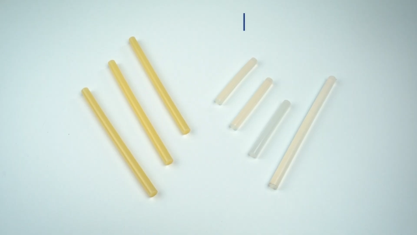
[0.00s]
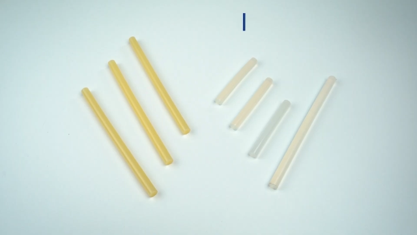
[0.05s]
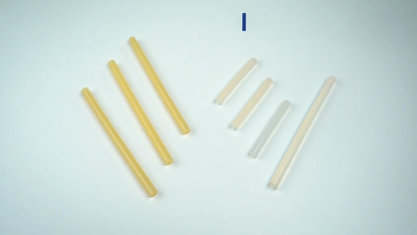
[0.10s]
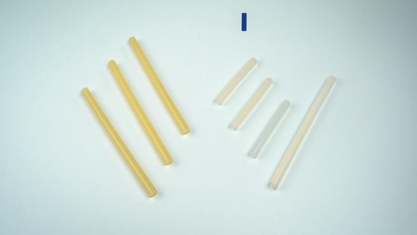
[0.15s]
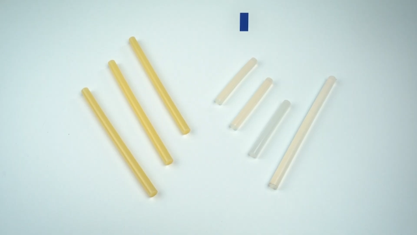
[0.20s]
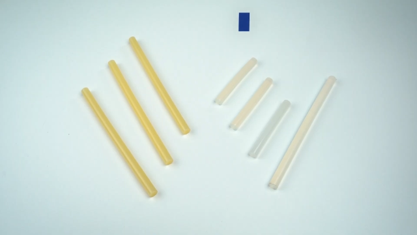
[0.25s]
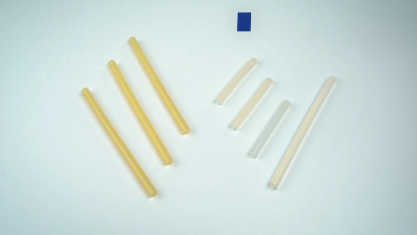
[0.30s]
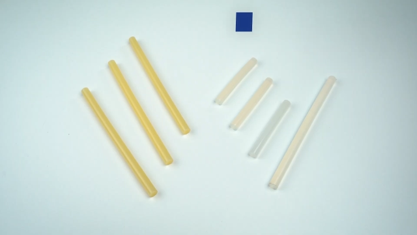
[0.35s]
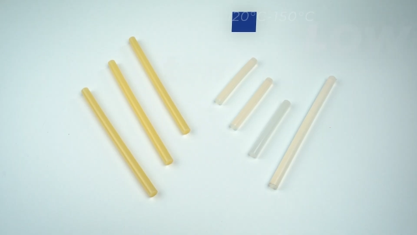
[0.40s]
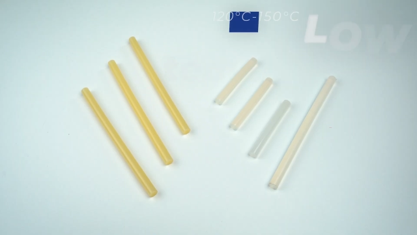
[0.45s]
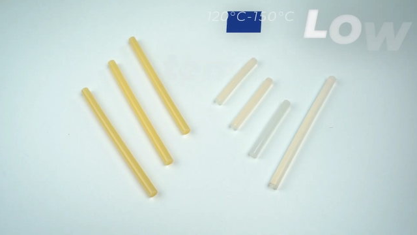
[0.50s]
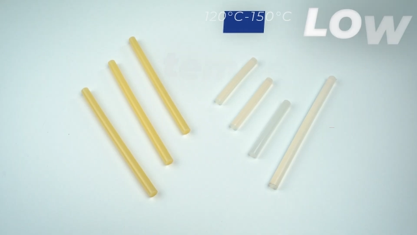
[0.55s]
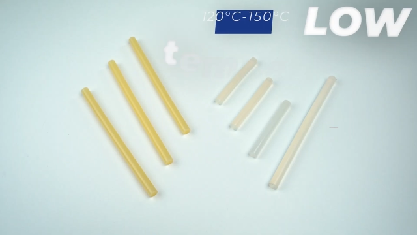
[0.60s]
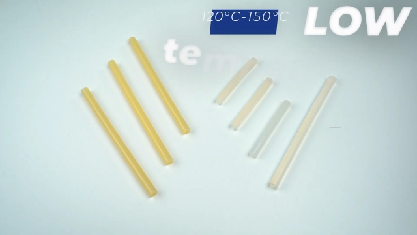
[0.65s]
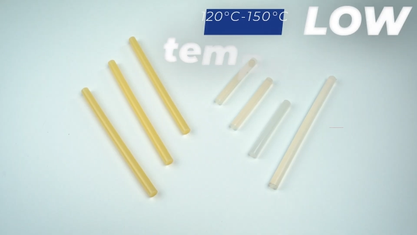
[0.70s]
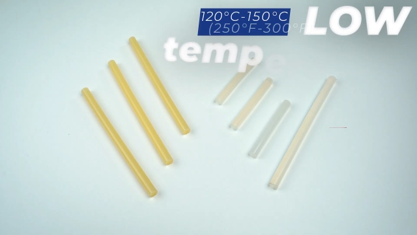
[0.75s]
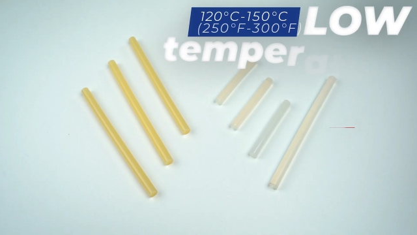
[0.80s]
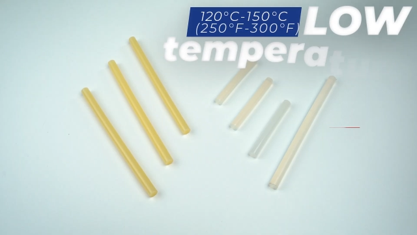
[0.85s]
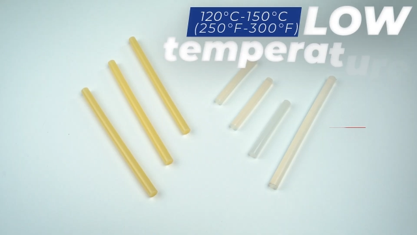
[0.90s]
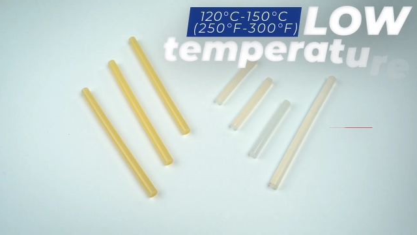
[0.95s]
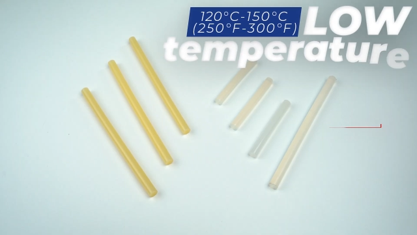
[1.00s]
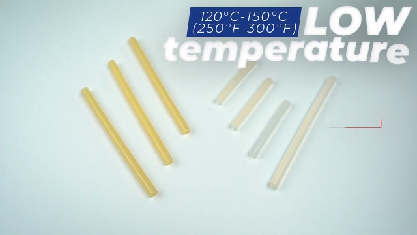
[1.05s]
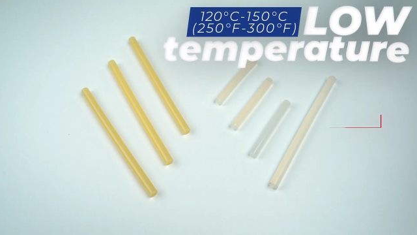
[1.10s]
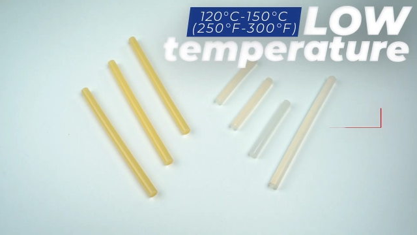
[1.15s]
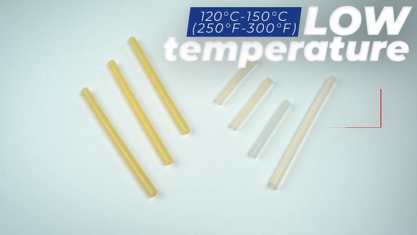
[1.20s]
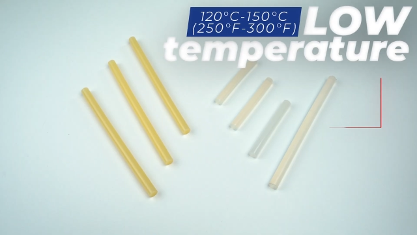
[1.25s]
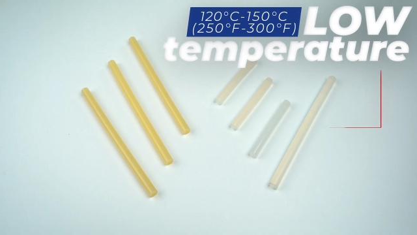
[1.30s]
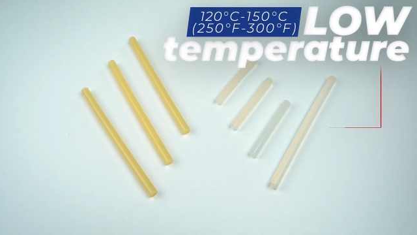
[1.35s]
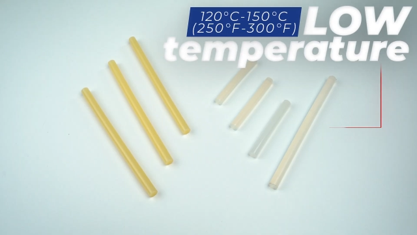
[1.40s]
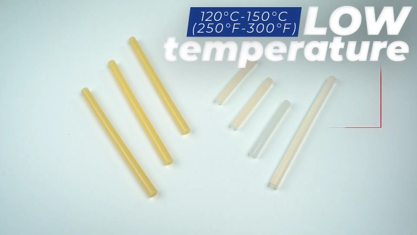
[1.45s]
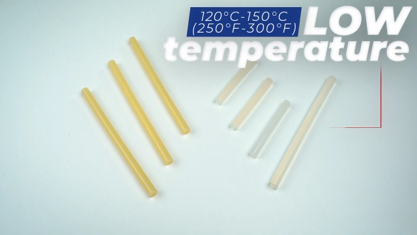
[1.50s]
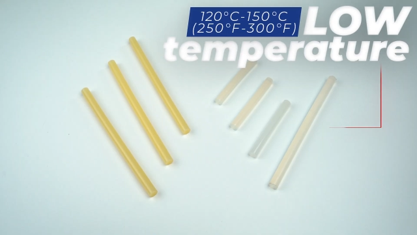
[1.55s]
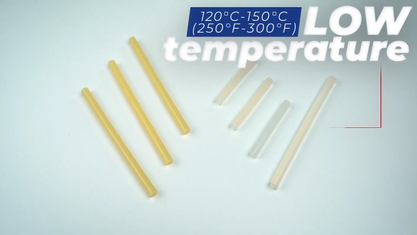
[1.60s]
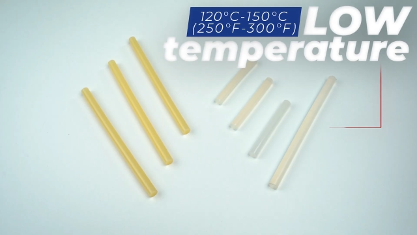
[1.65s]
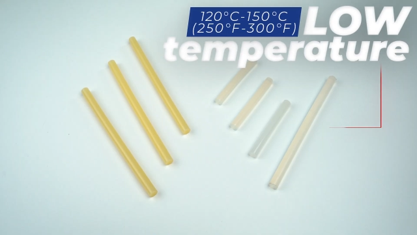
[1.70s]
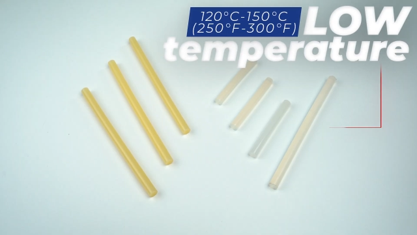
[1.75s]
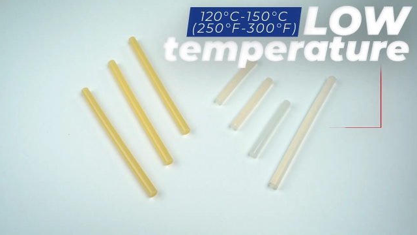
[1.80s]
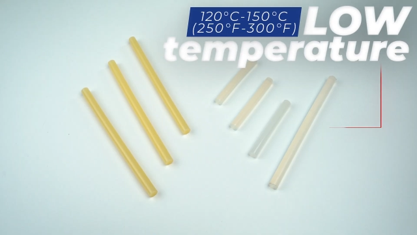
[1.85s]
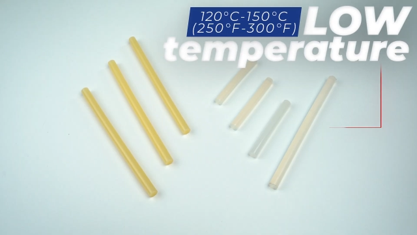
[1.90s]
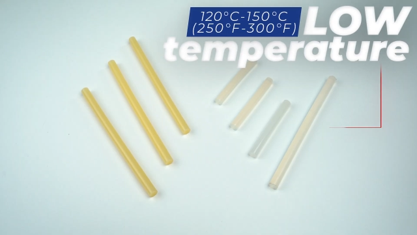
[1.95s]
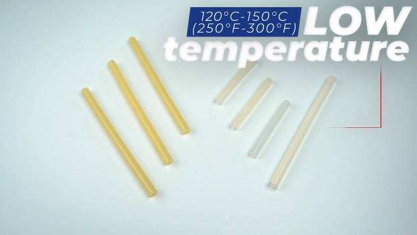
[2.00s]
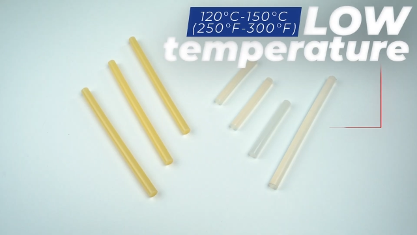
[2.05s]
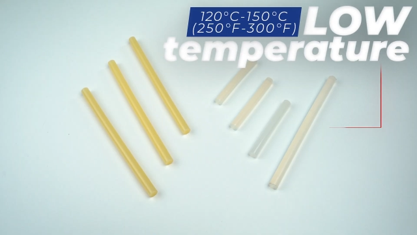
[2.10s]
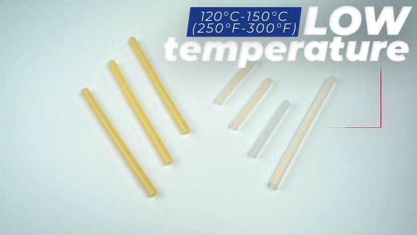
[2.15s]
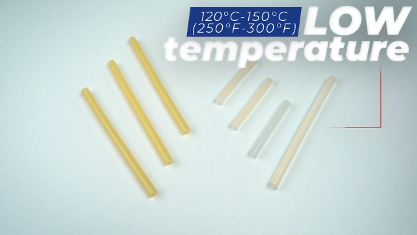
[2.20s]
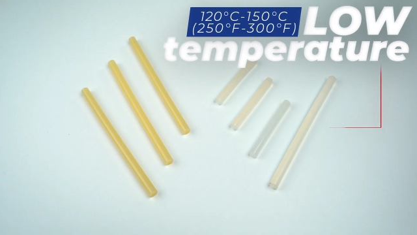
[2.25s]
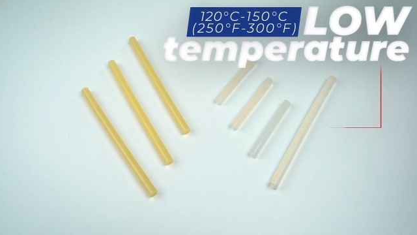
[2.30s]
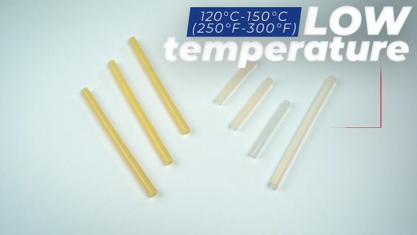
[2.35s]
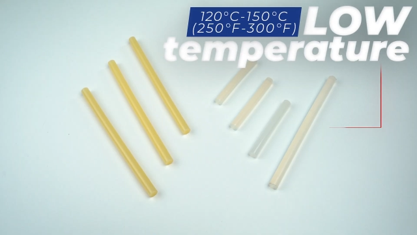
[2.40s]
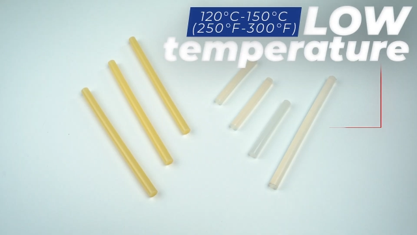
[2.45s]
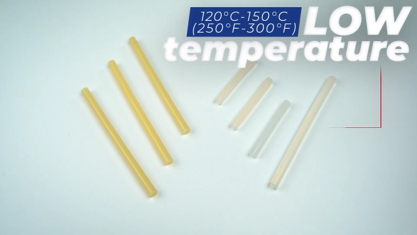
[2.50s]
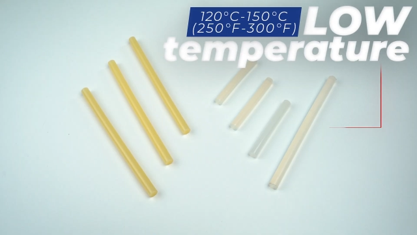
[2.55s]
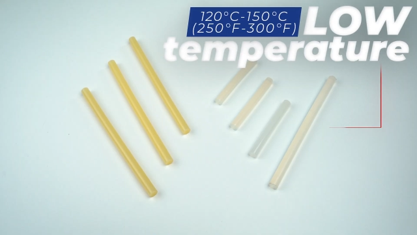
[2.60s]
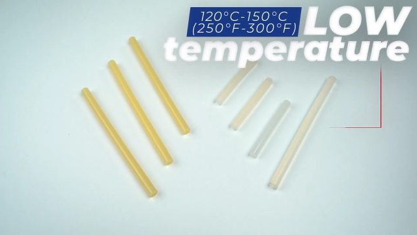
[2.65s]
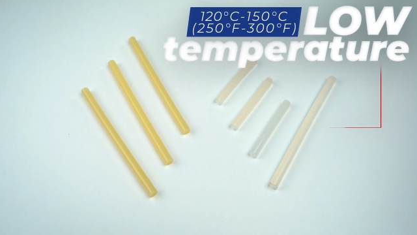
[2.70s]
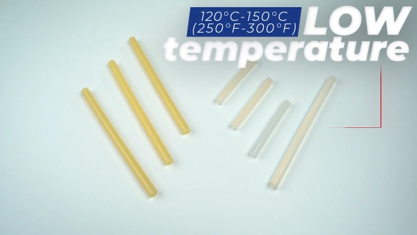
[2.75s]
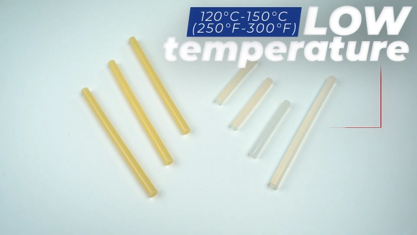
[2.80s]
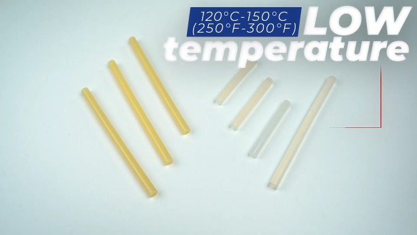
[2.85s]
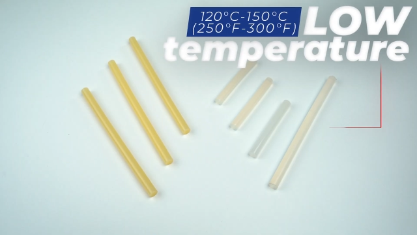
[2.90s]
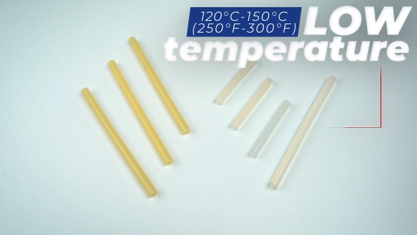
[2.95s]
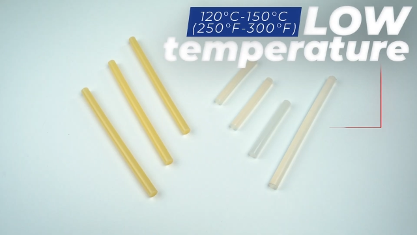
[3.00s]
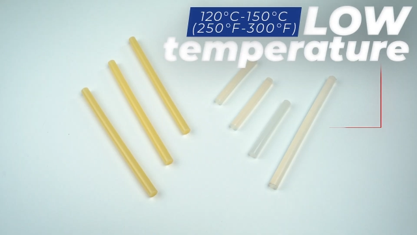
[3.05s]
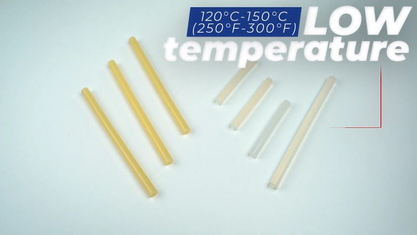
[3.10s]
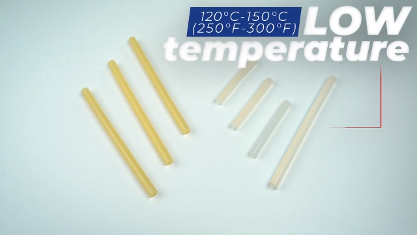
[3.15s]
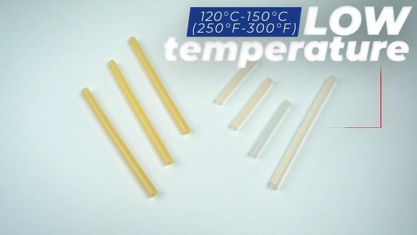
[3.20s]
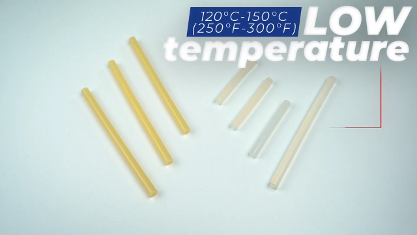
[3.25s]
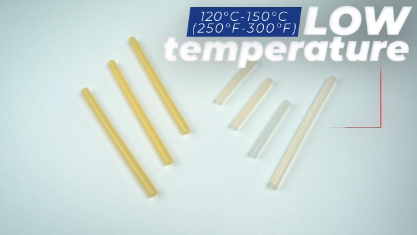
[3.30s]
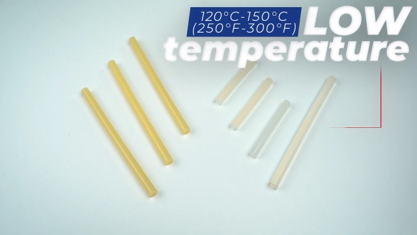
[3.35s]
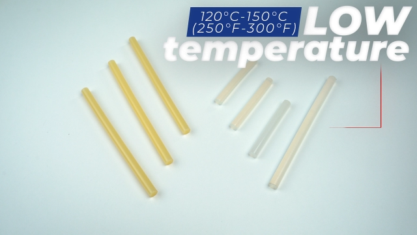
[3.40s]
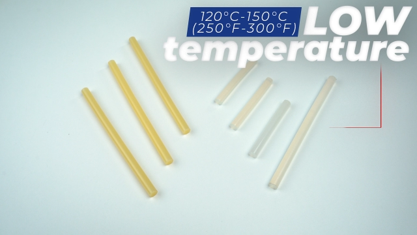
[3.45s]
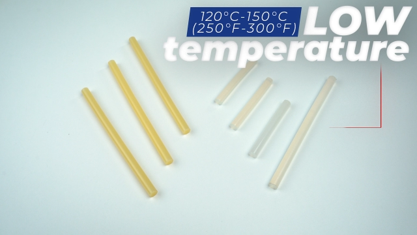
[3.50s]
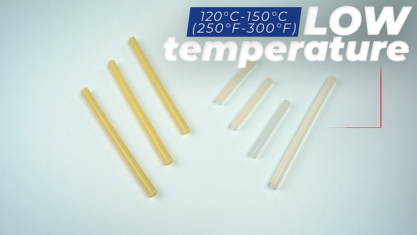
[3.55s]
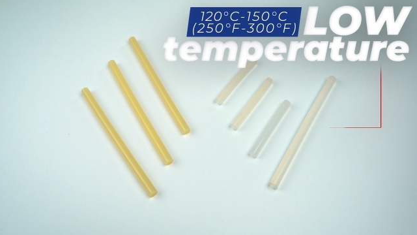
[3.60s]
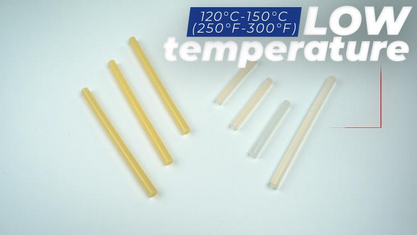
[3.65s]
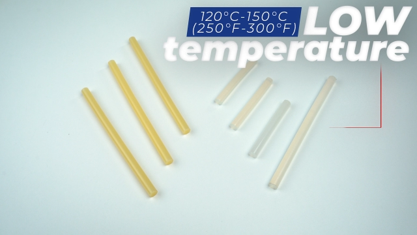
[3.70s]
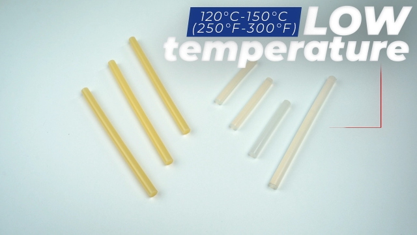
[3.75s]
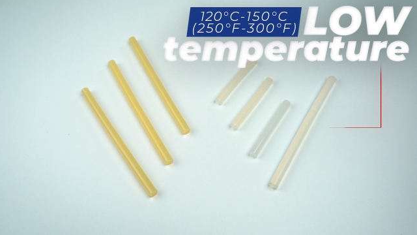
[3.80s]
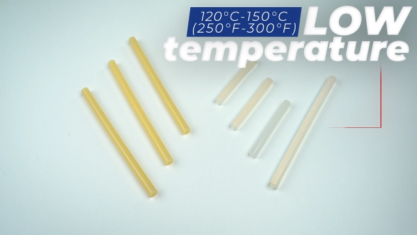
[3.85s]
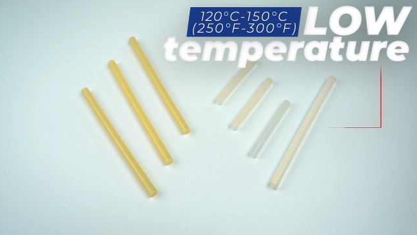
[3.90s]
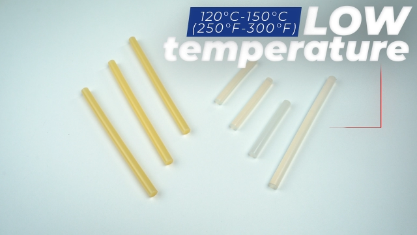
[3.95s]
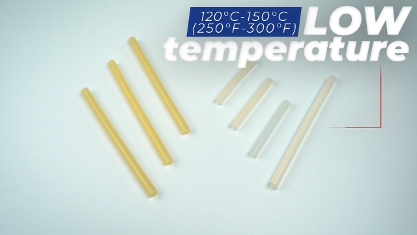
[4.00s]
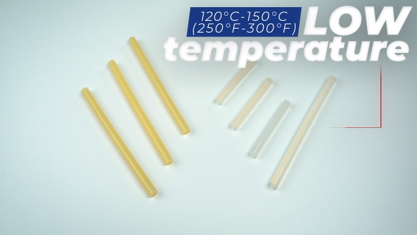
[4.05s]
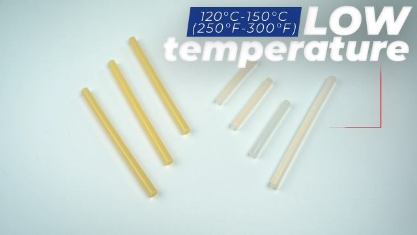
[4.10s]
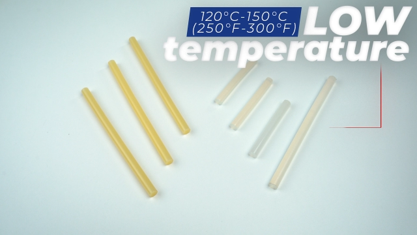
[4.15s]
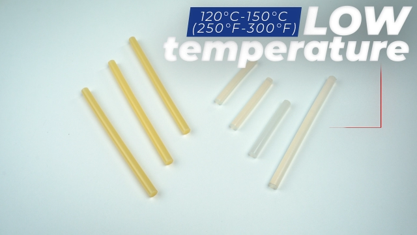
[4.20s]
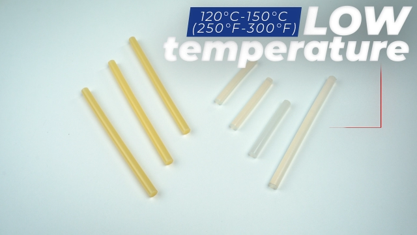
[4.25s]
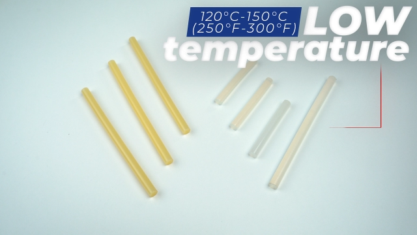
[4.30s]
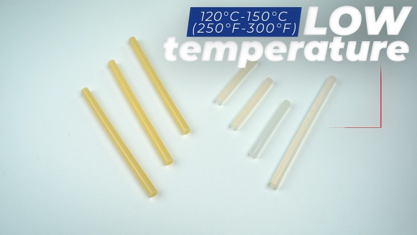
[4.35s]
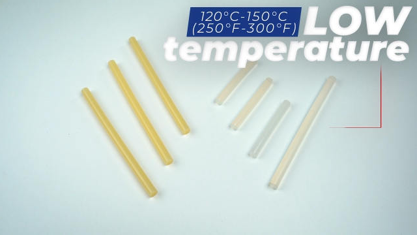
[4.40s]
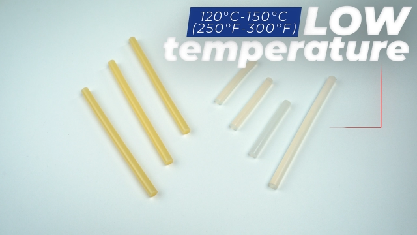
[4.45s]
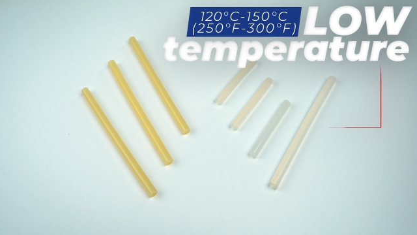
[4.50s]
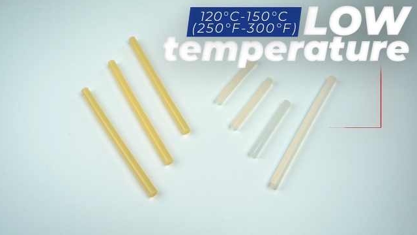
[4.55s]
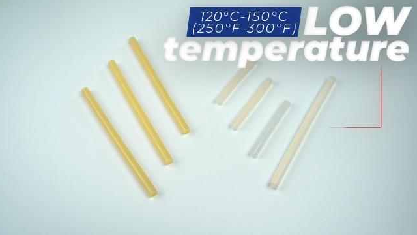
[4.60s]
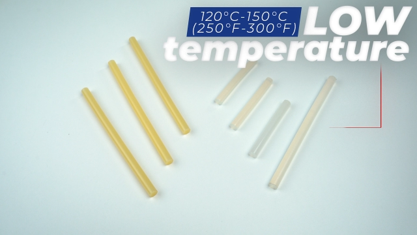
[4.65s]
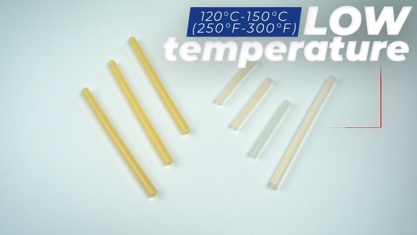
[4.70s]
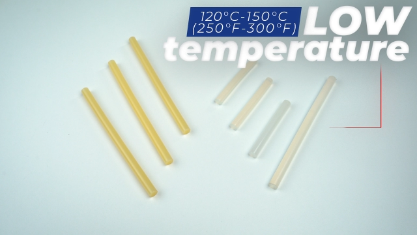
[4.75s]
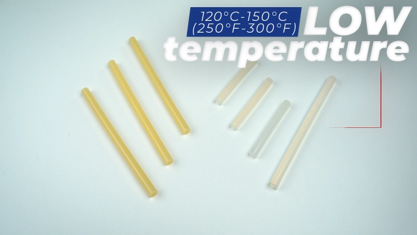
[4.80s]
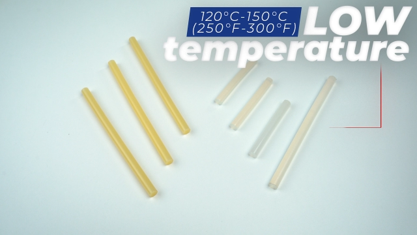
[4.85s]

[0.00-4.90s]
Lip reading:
No face is visible, so there are no lips to read.